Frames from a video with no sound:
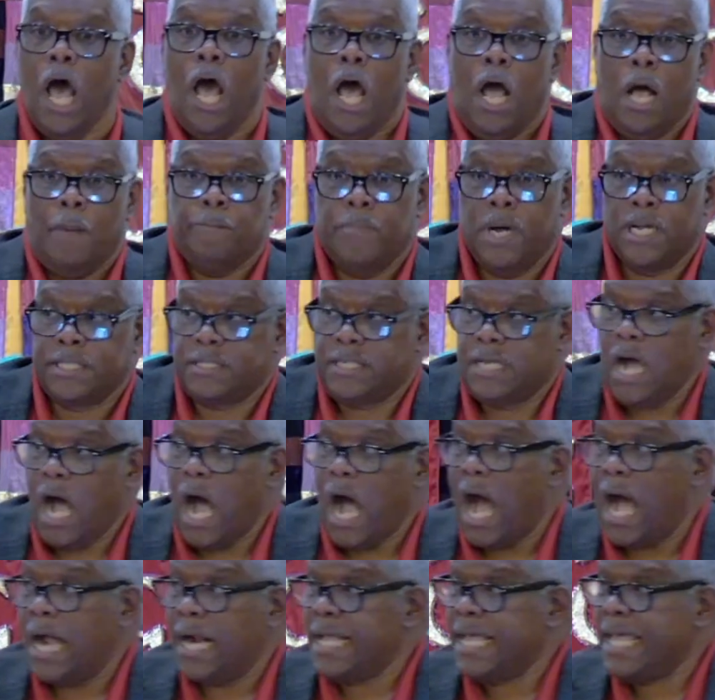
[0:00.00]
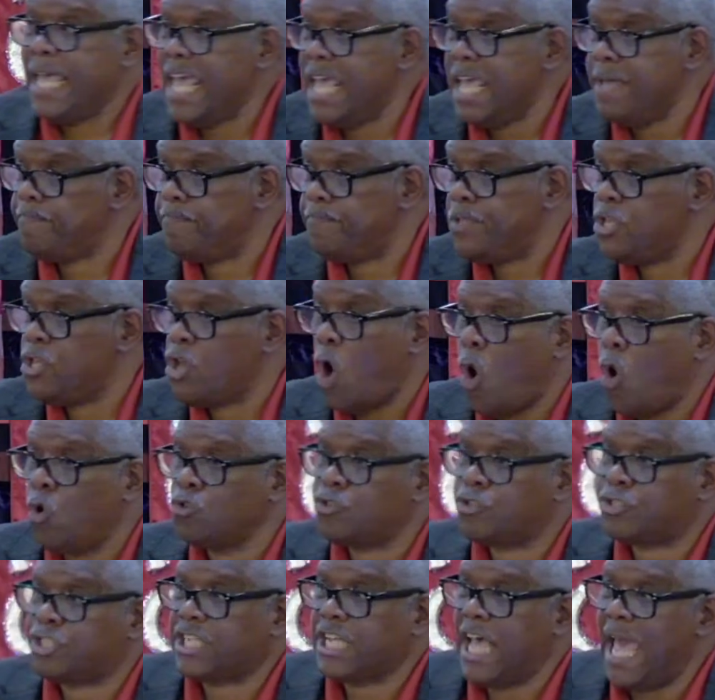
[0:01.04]
But God heaped your
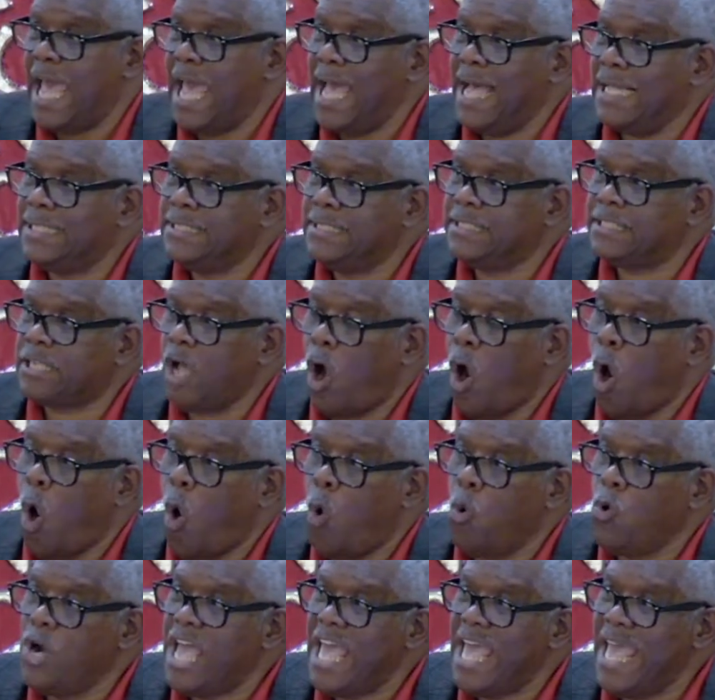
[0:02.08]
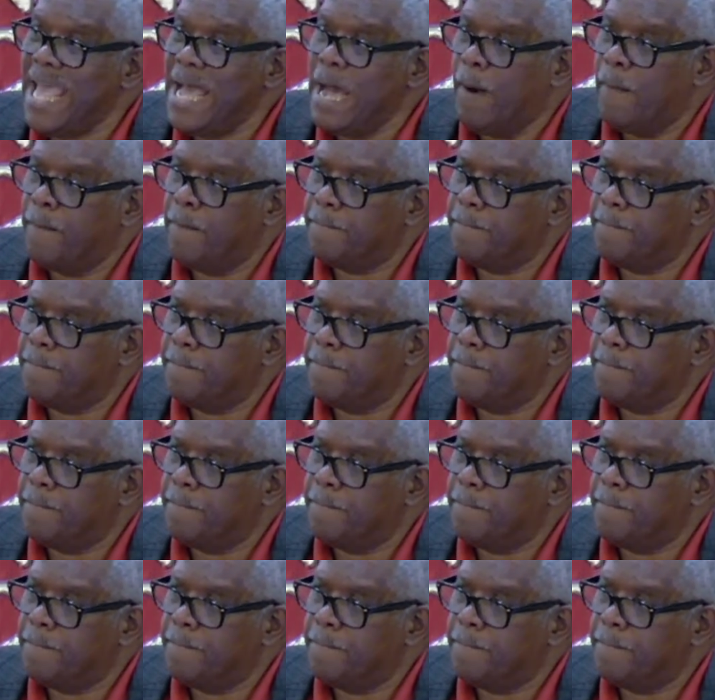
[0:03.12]
sins on him.